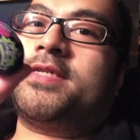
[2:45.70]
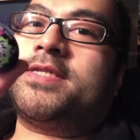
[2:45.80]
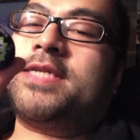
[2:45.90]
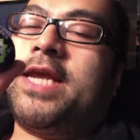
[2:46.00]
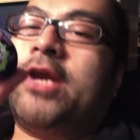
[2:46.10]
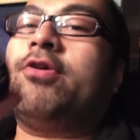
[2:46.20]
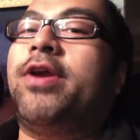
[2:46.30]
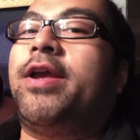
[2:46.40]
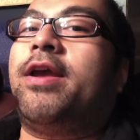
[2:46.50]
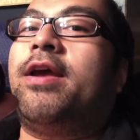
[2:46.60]
just
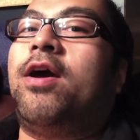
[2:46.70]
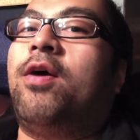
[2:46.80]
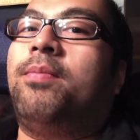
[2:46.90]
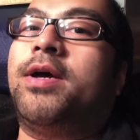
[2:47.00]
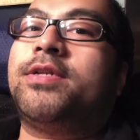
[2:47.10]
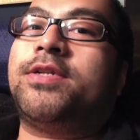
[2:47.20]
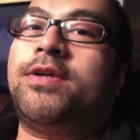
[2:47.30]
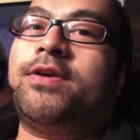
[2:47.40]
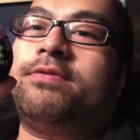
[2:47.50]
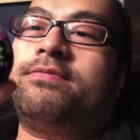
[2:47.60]
hearing how much
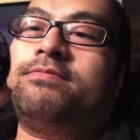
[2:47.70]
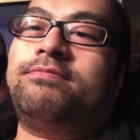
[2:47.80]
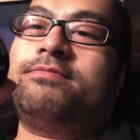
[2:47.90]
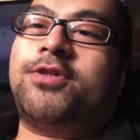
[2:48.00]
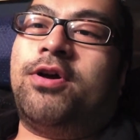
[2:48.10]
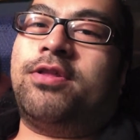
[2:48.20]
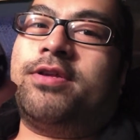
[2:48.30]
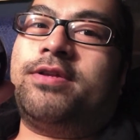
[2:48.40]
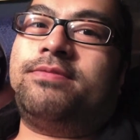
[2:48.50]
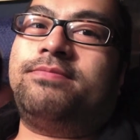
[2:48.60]
chocolate